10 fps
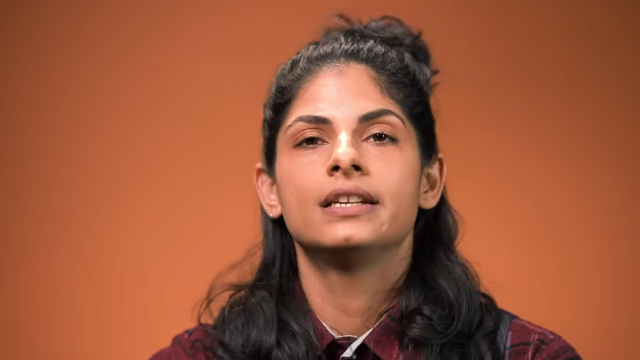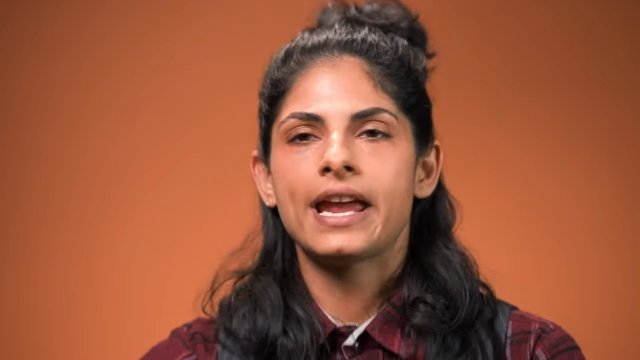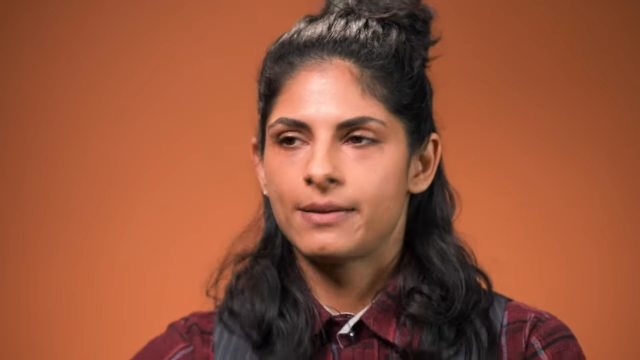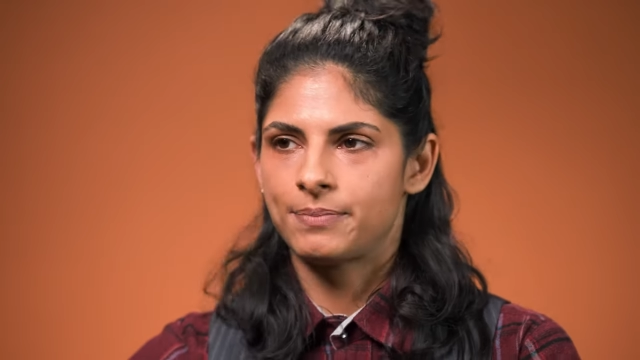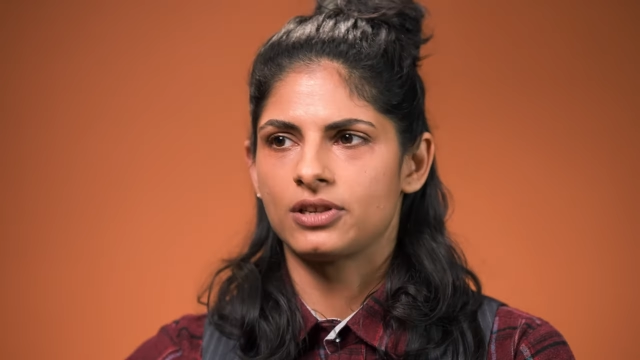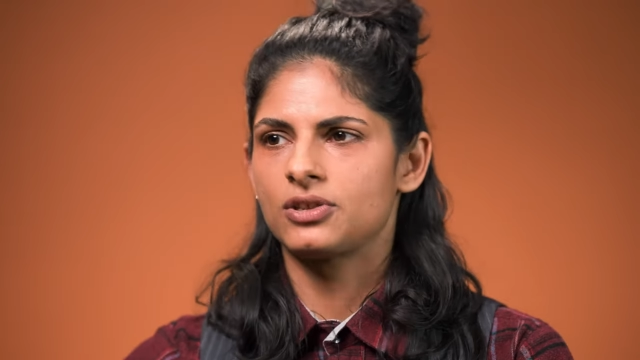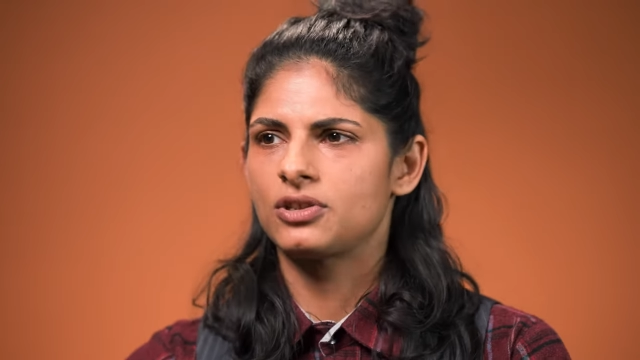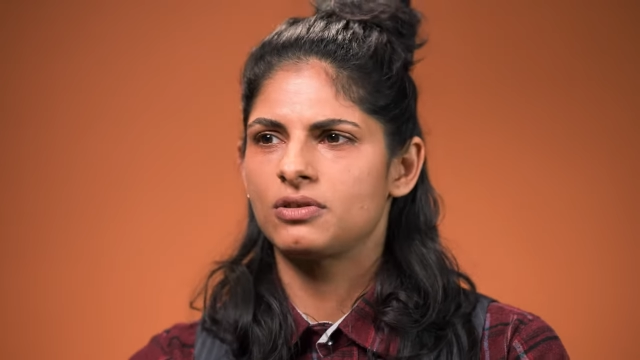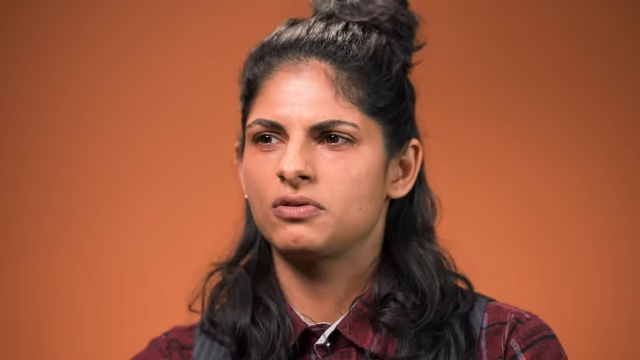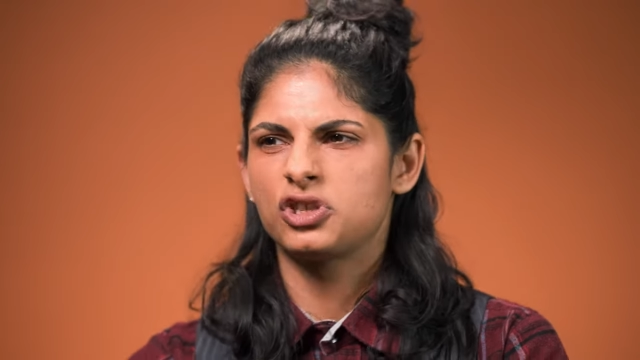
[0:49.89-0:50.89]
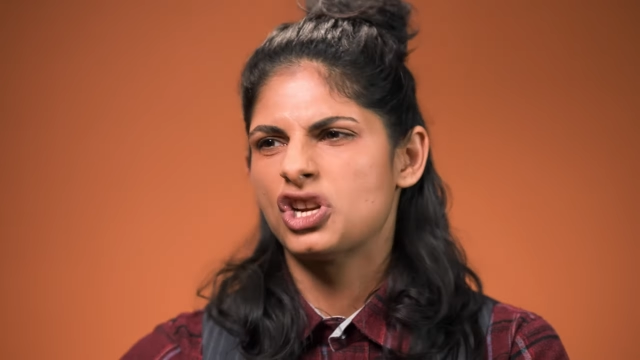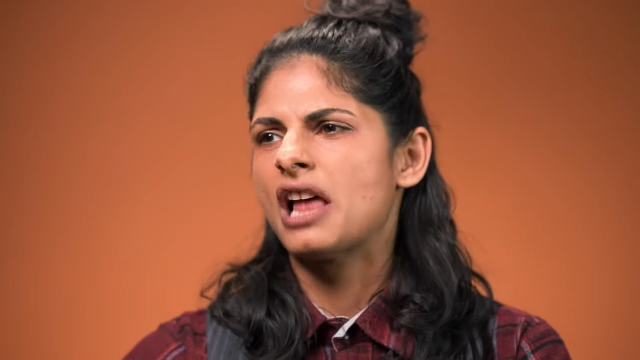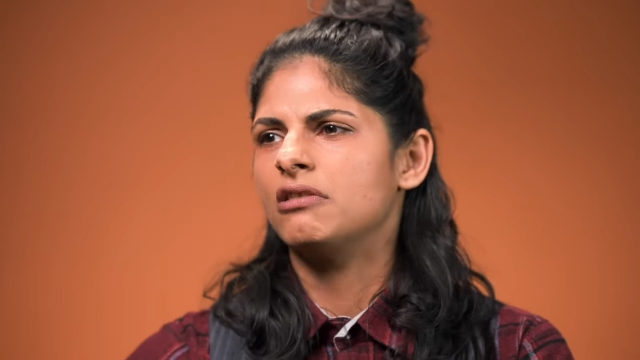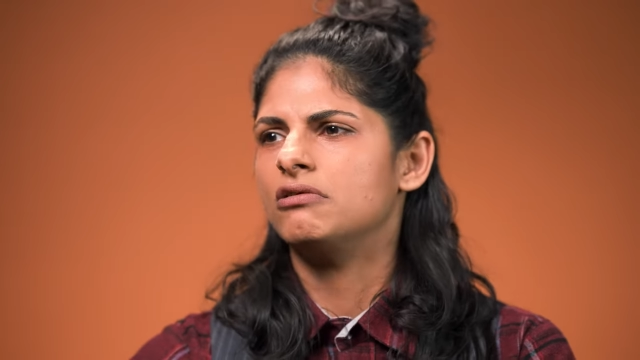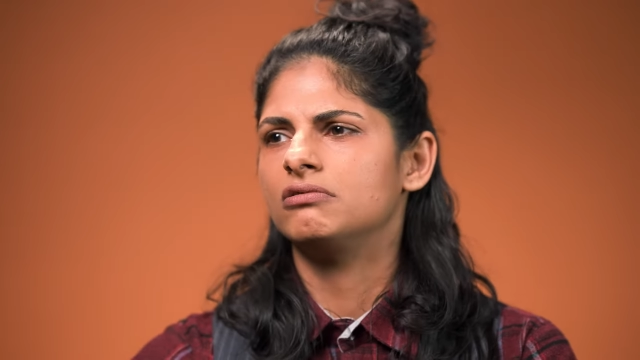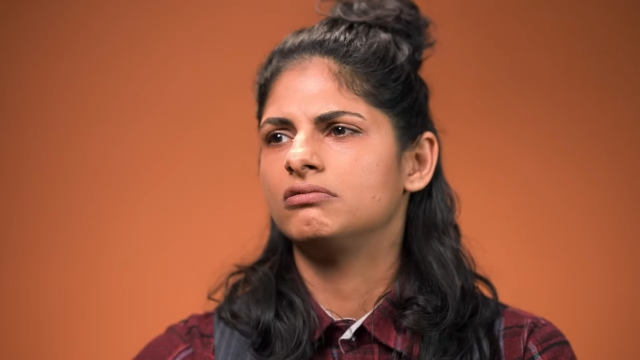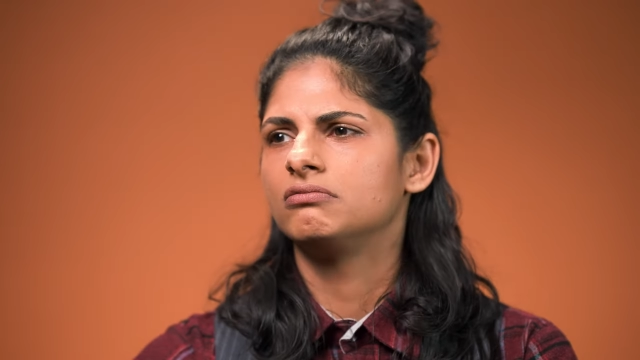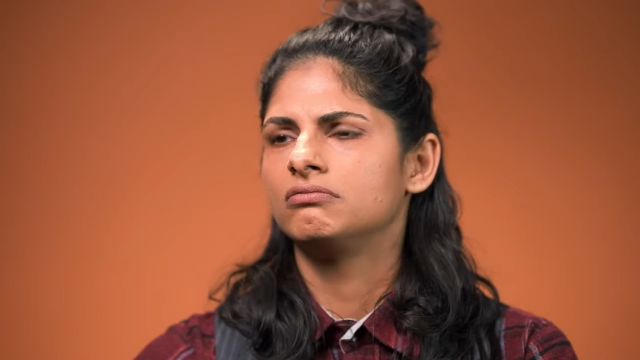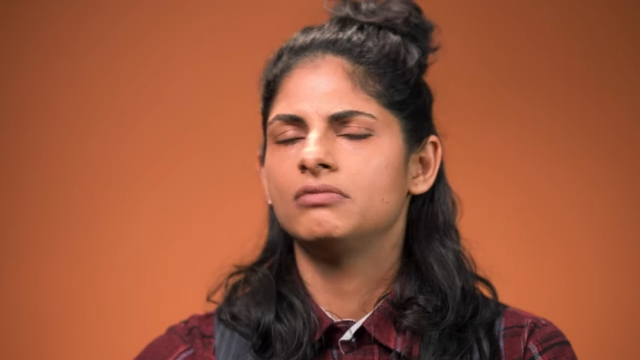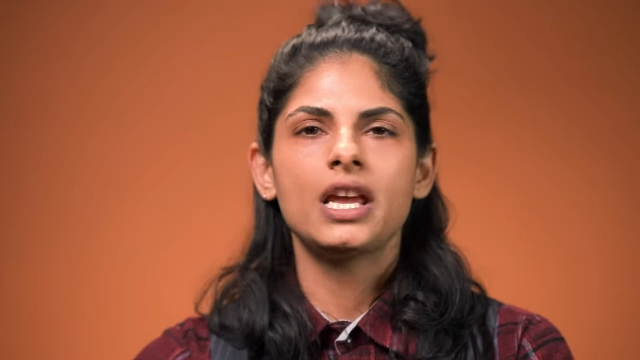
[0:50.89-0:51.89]
apish, shallow,
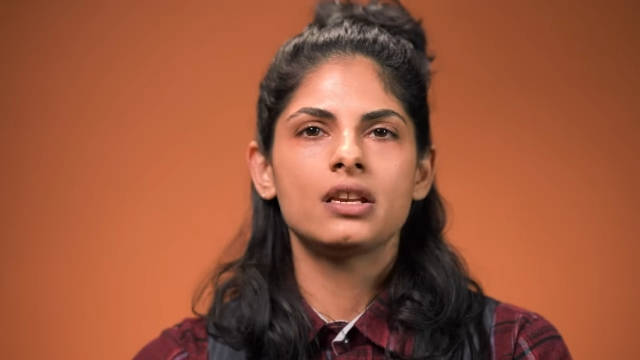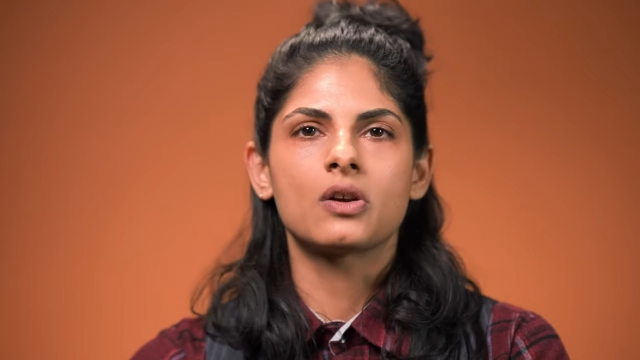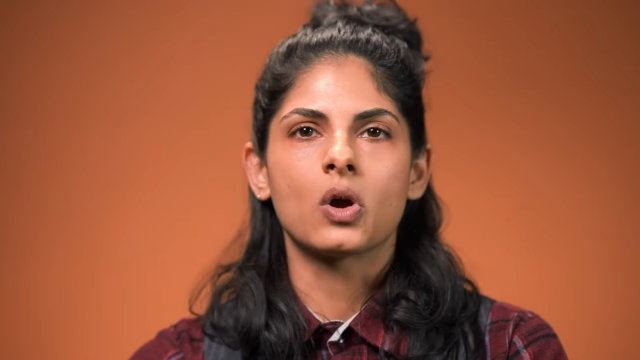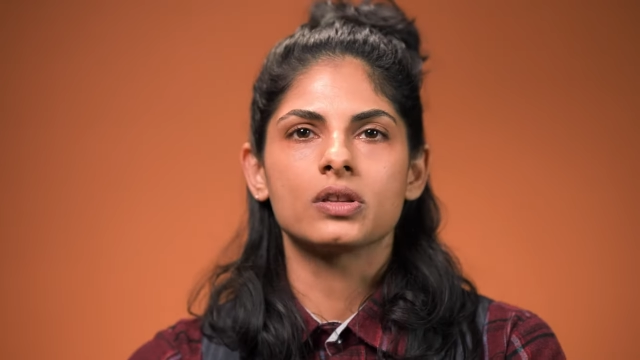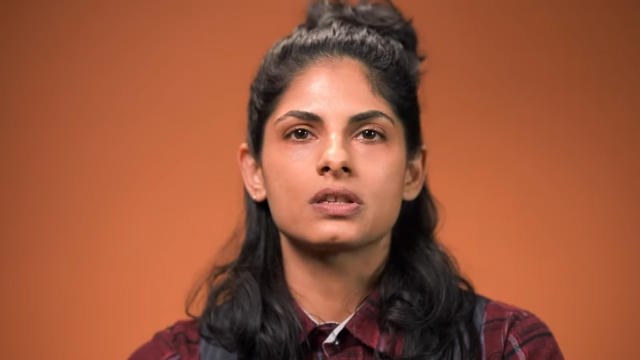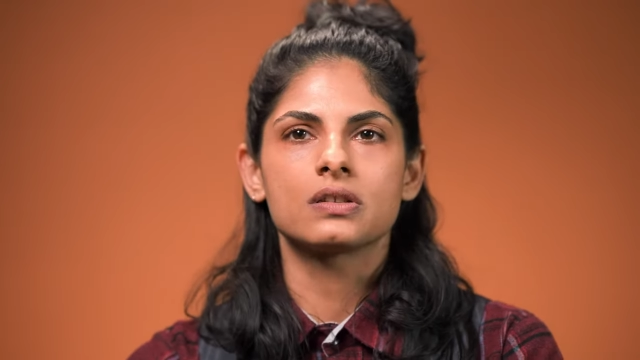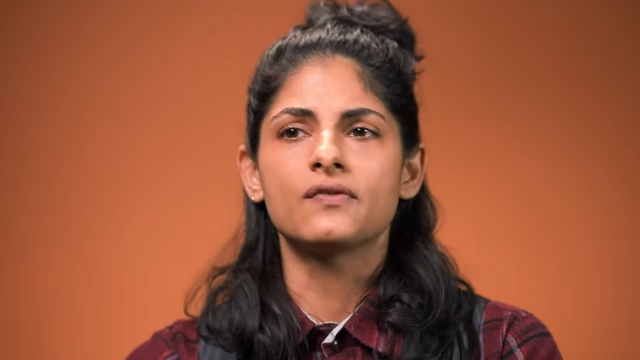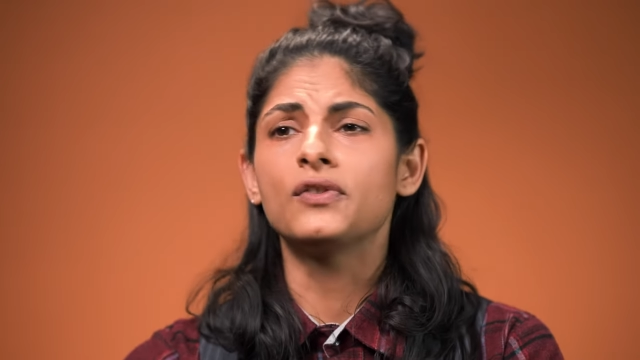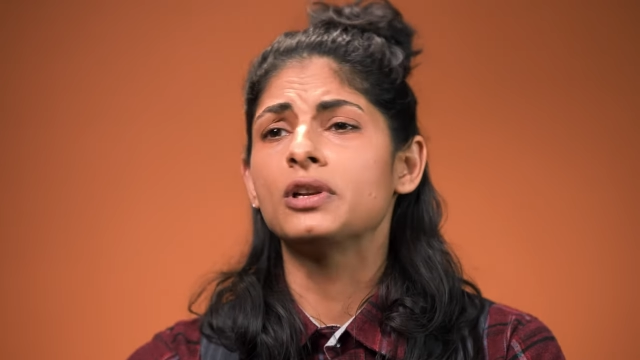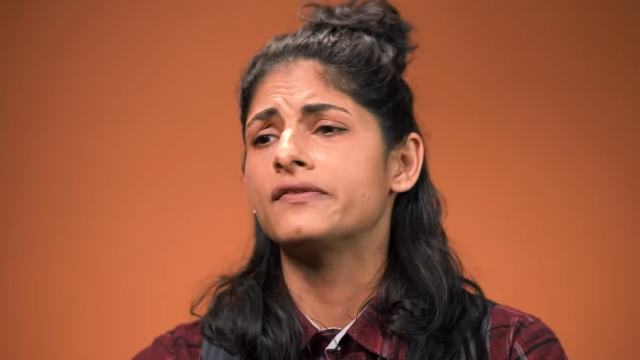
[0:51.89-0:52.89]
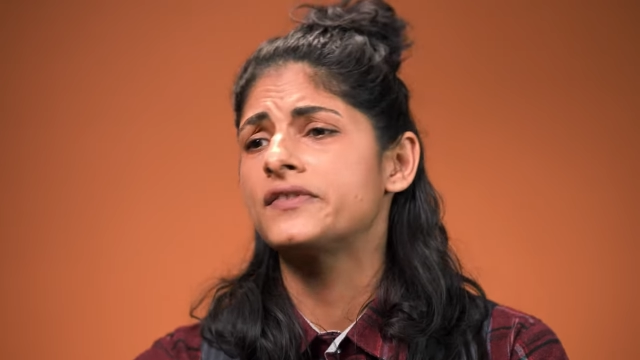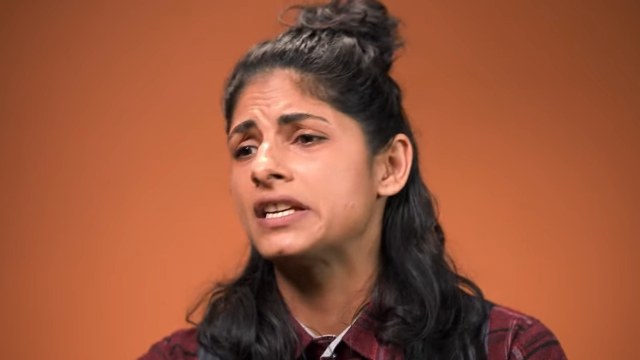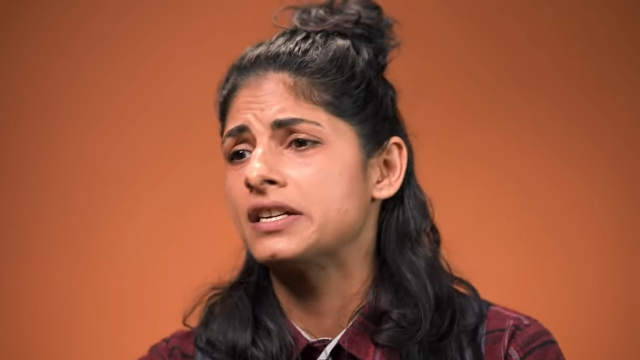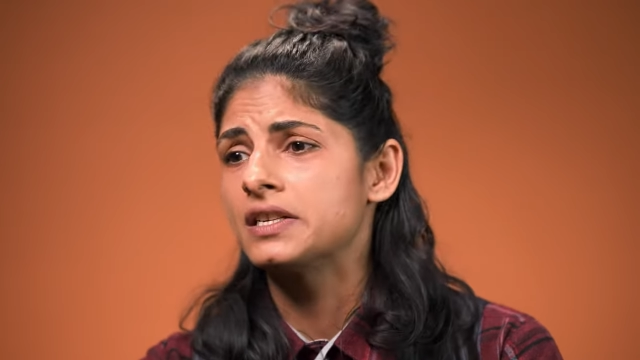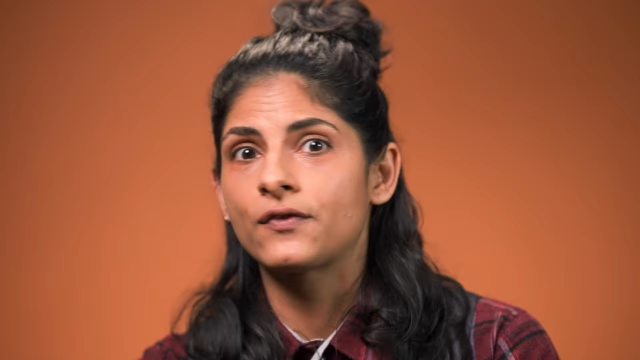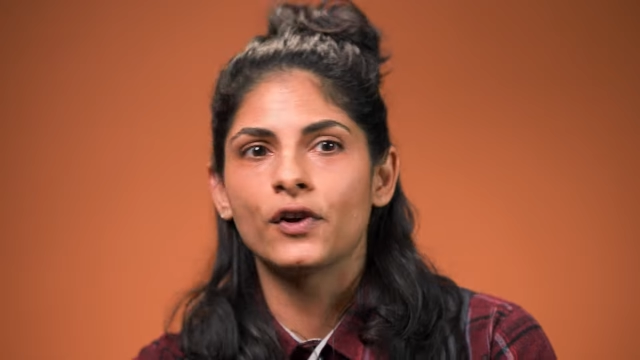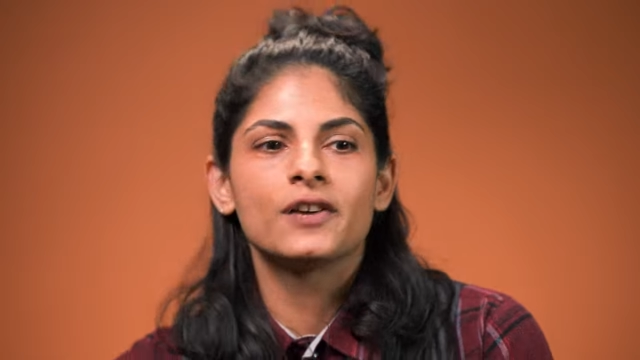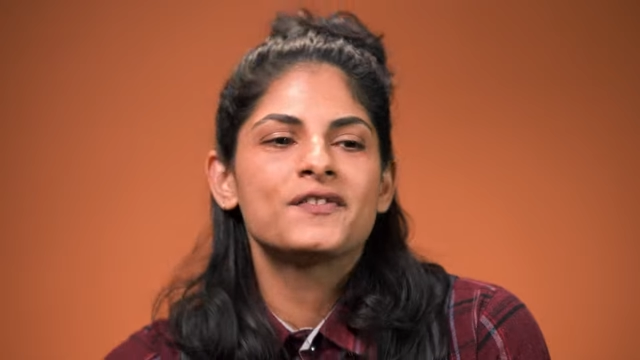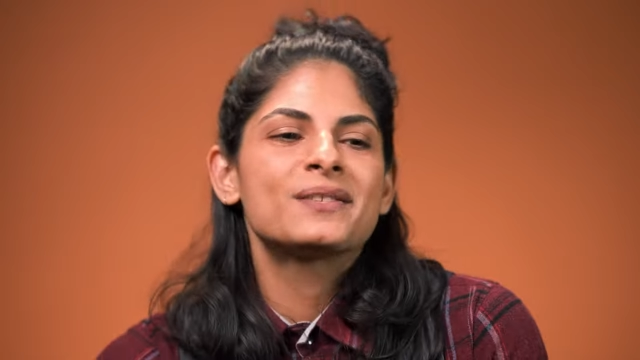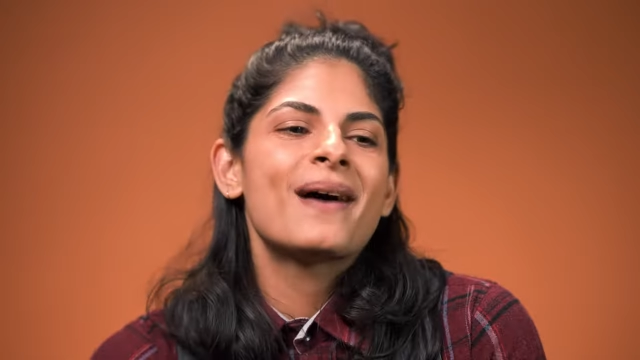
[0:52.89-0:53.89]
inconstant, full of tears, full
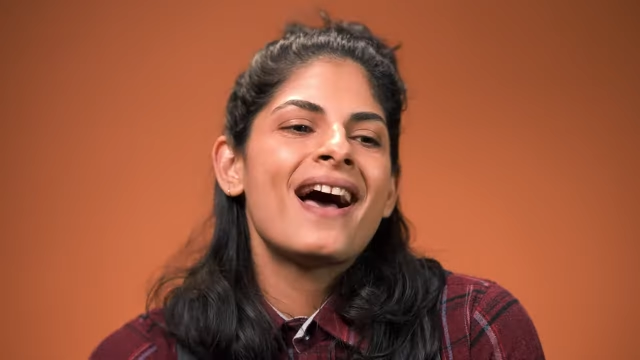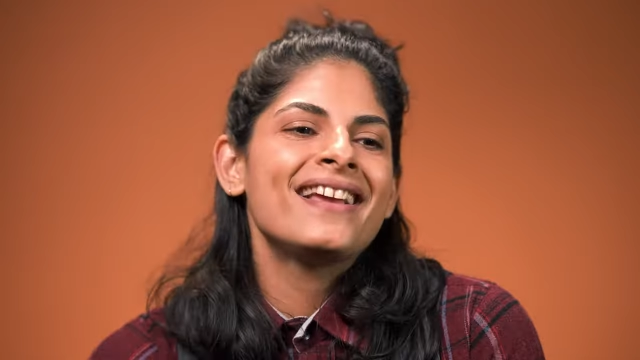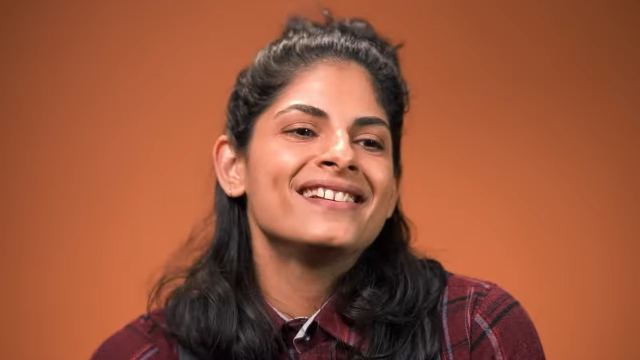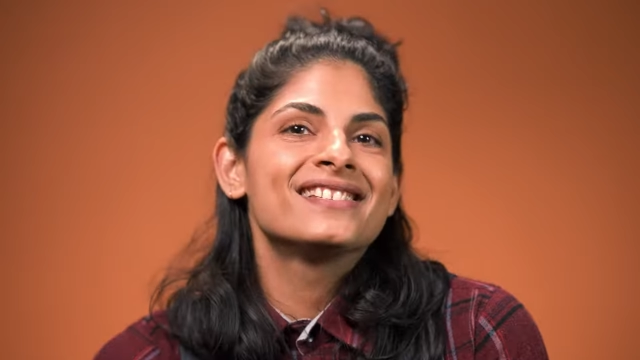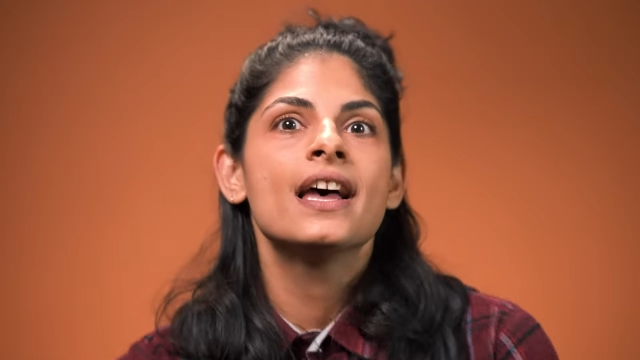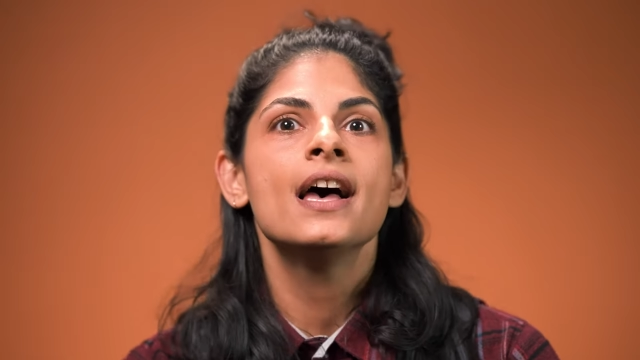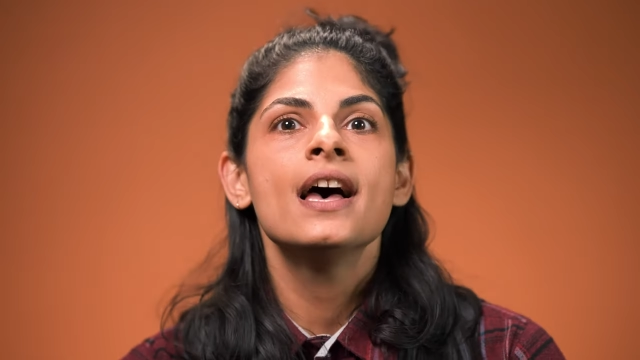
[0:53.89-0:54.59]
of smiles,